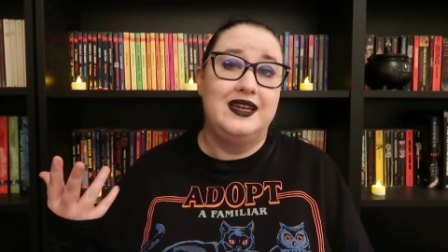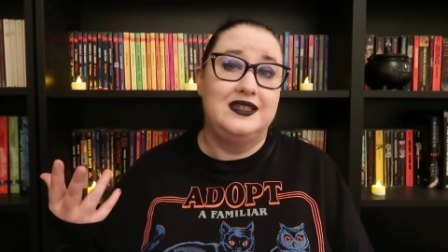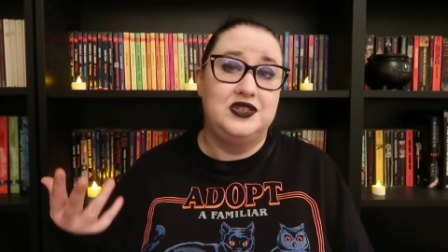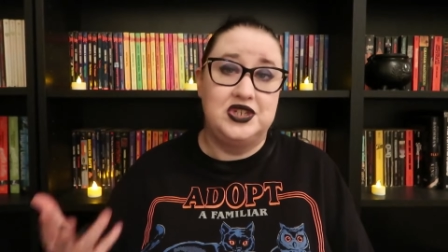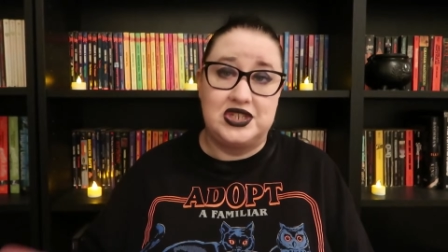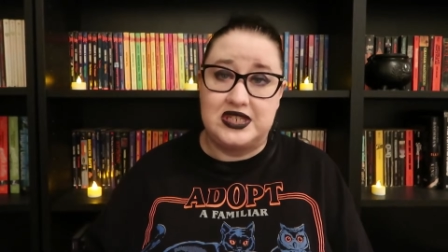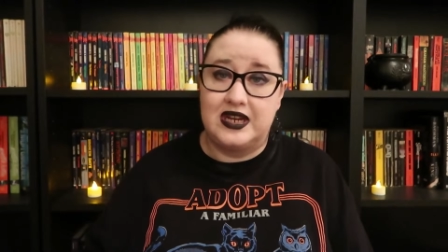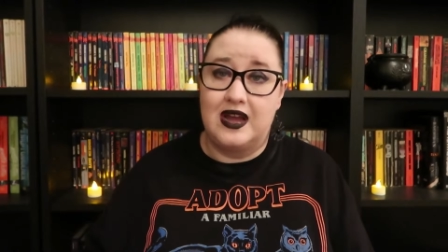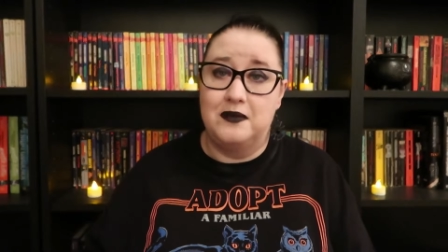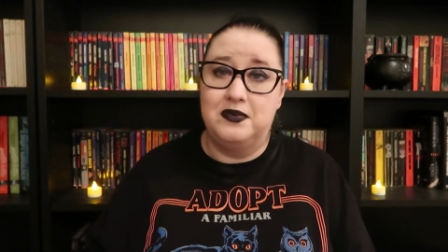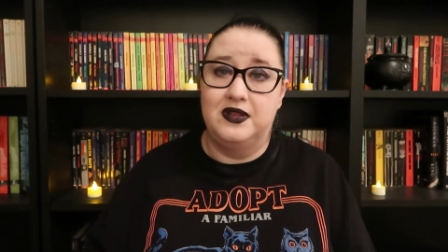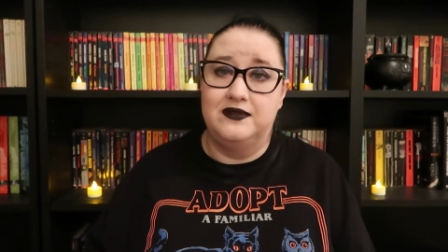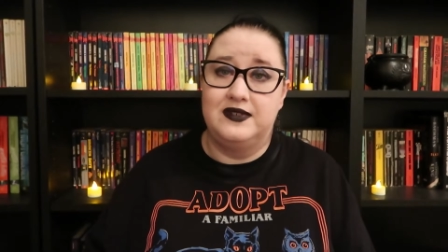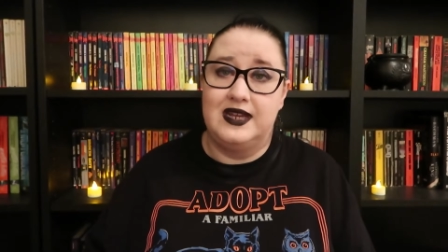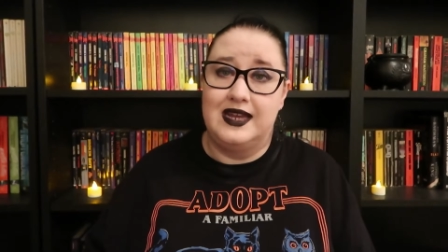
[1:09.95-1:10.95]
in just a
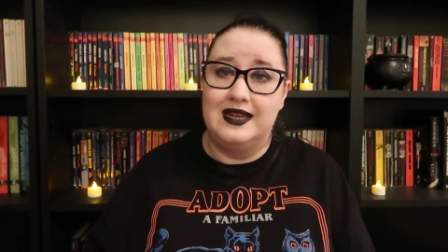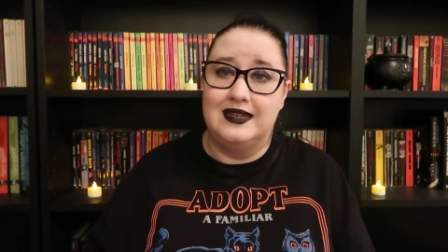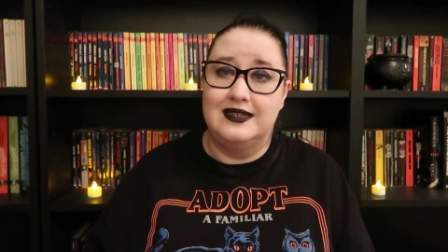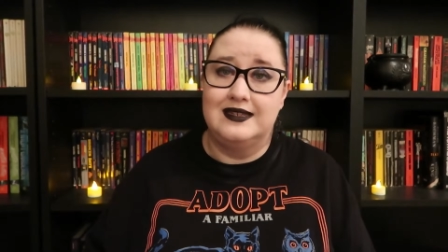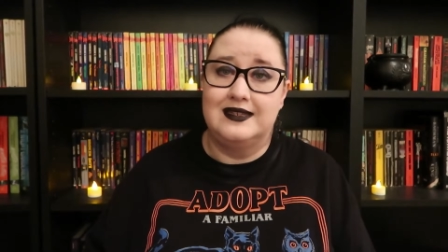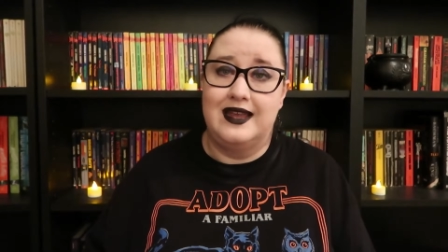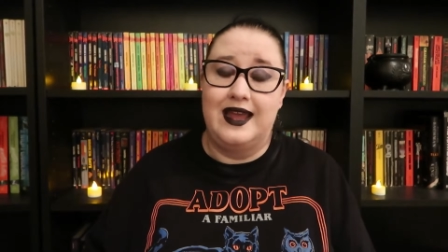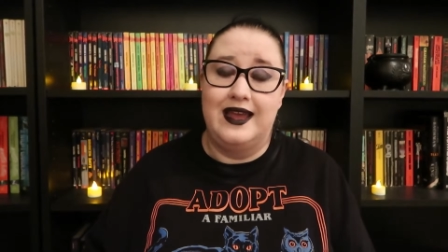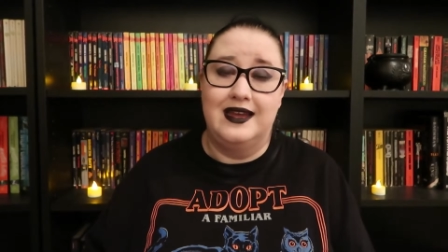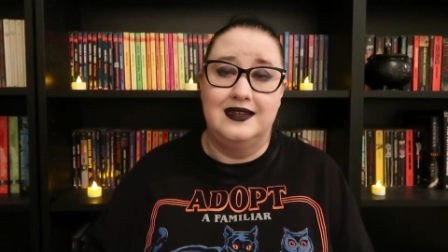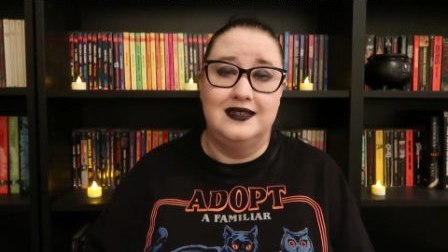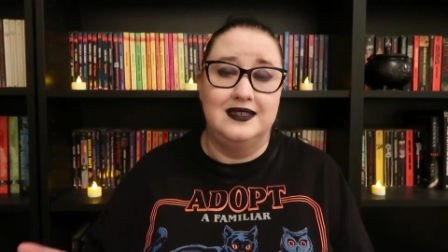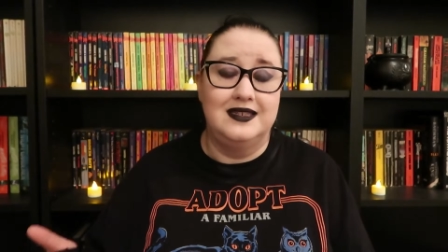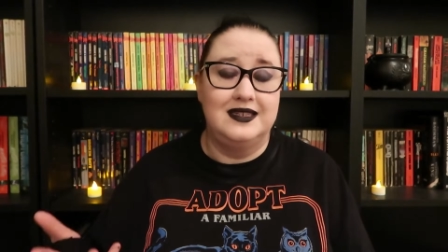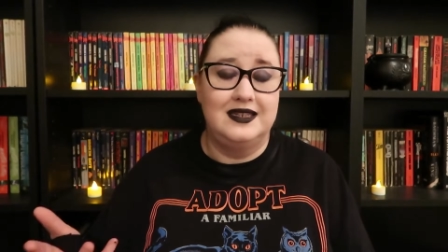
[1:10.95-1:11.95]
couple of days
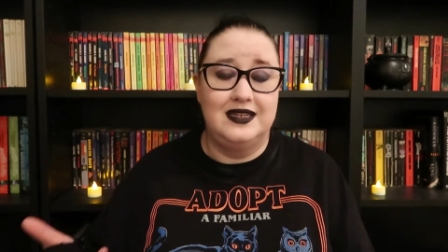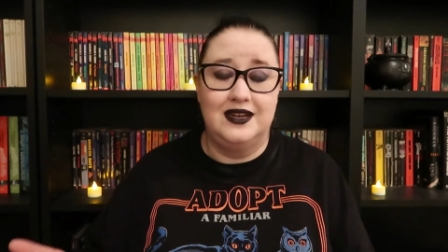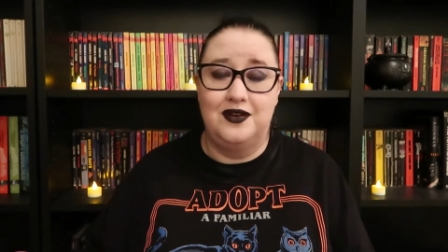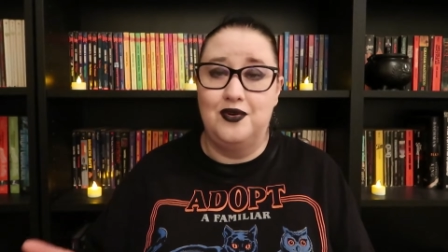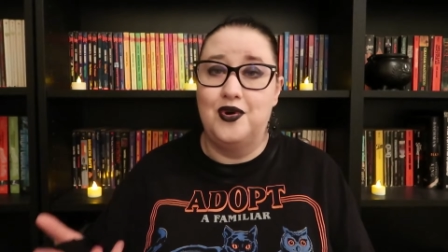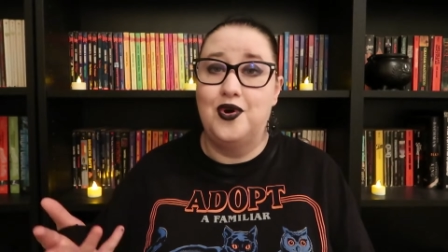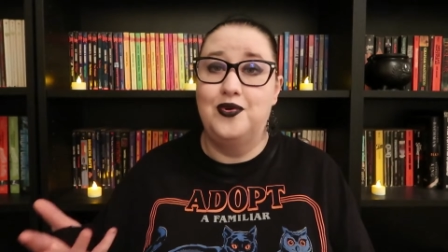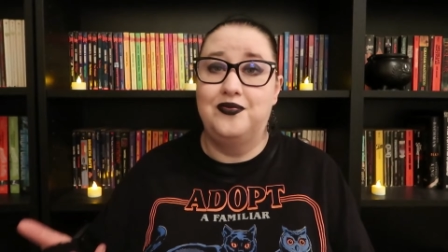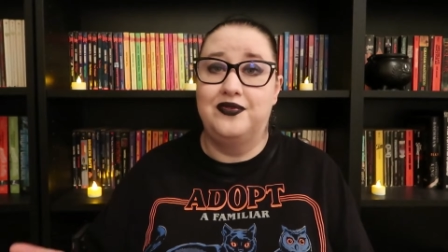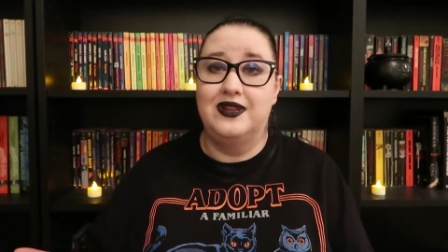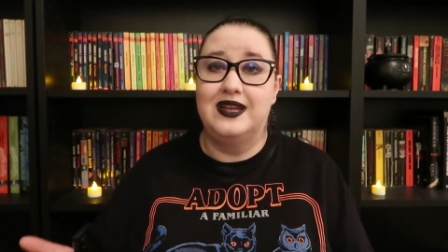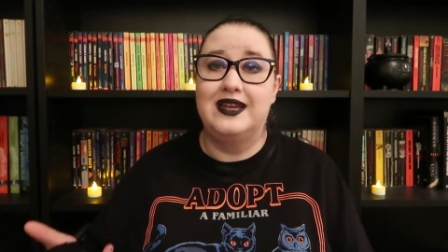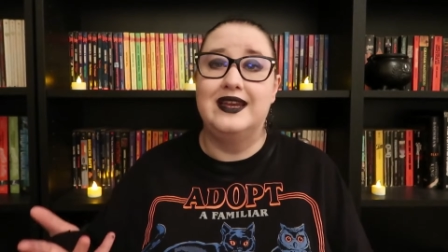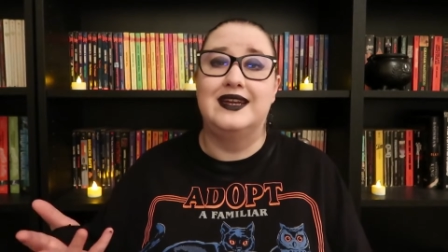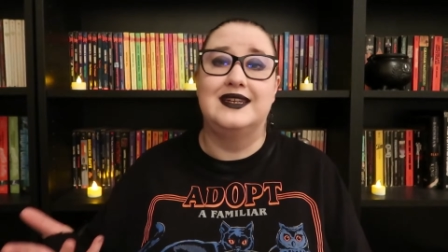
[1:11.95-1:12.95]
and, you know,
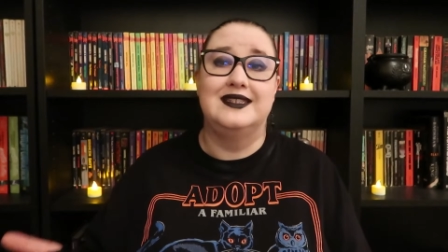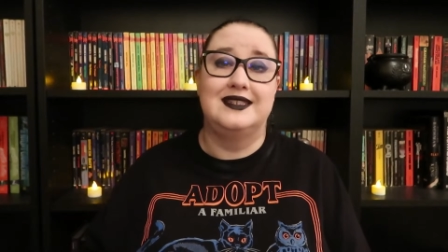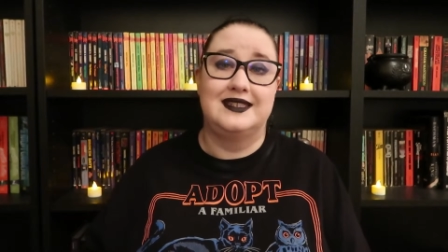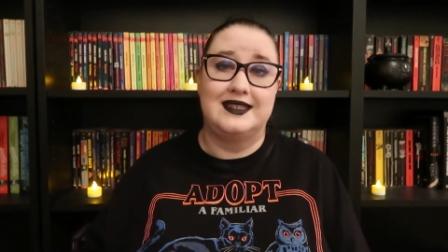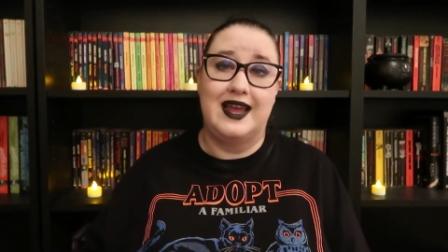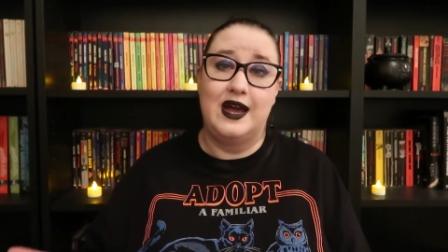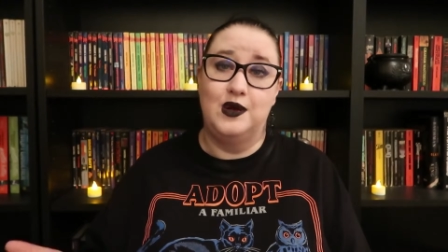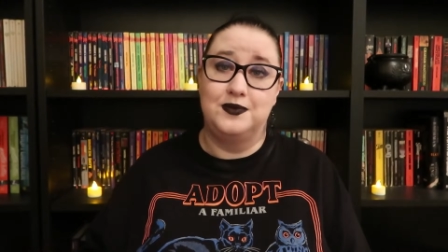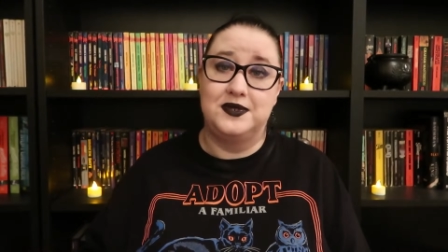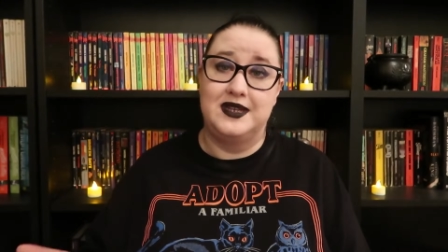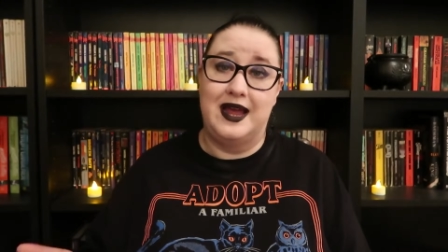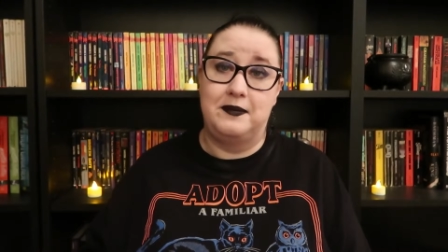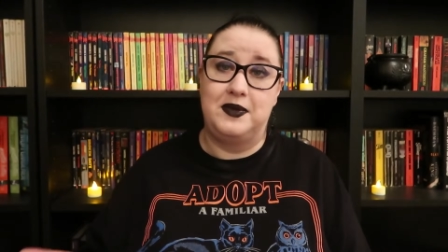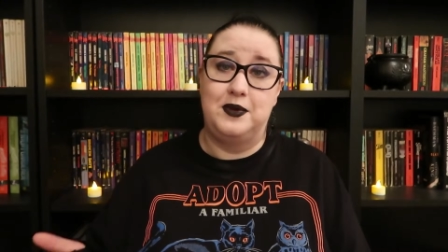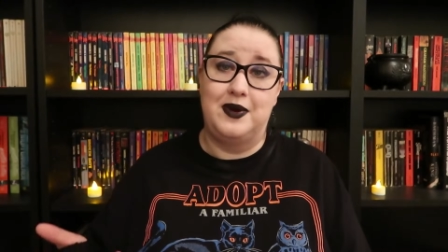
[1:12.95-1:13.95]
hopefully can help
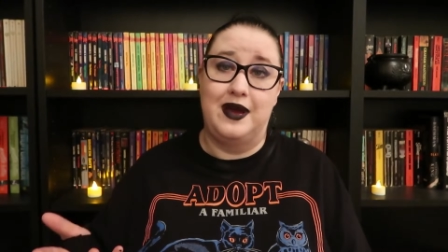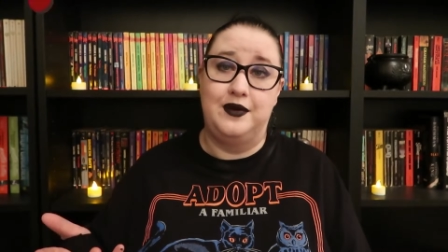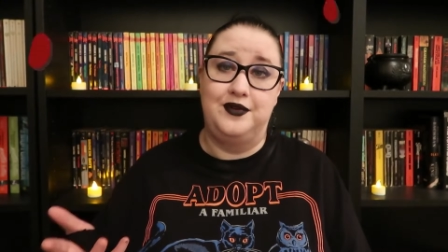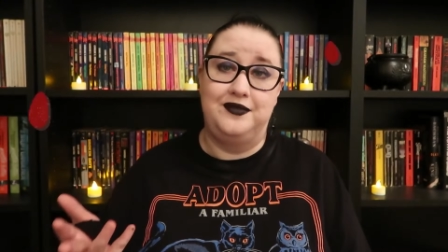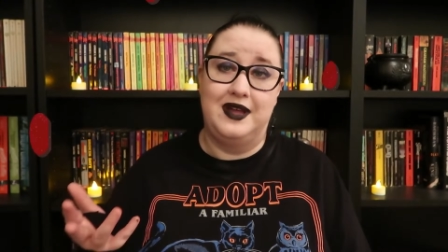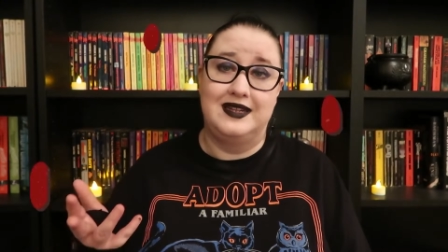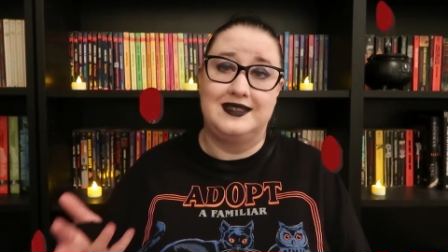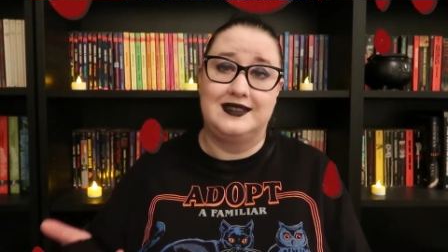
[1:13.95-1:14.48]
snap you out of